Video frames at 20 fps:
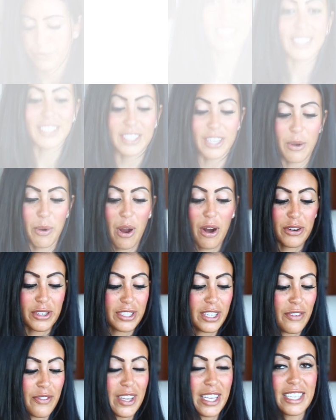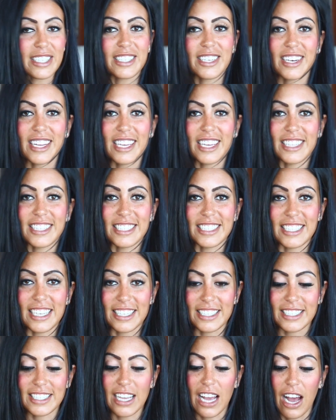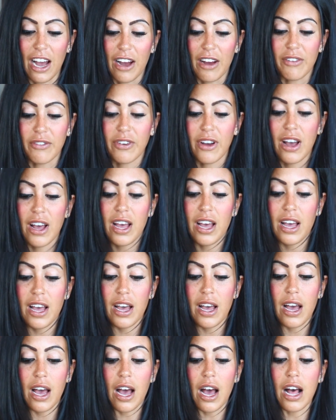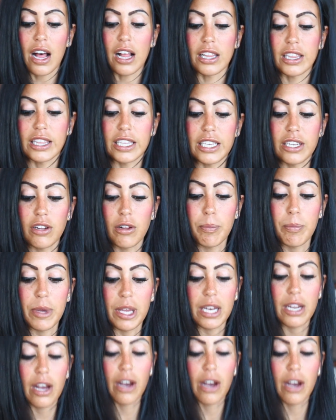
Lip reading: So our stuffing is going to consist of a little bit